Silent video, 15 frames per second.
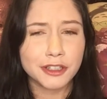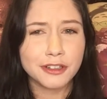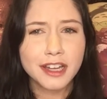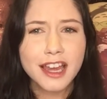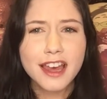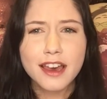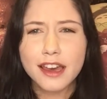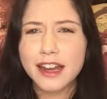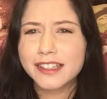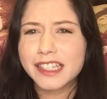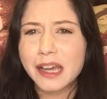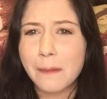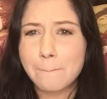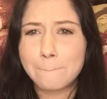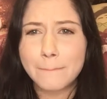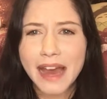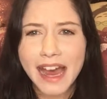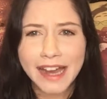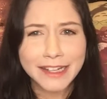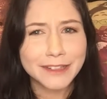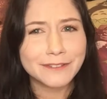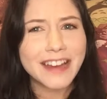And I was like, a
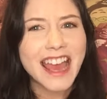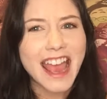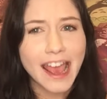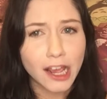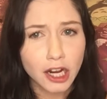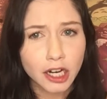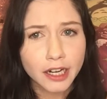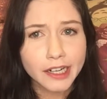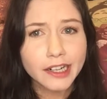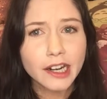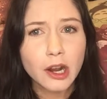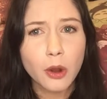bag of hair?